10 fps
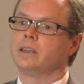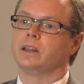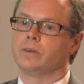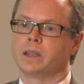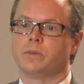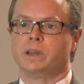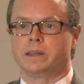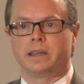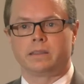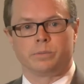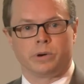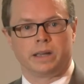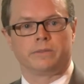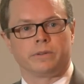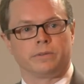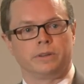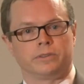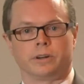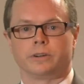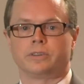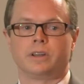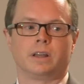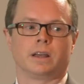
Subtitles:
you know, can we take the brain for research?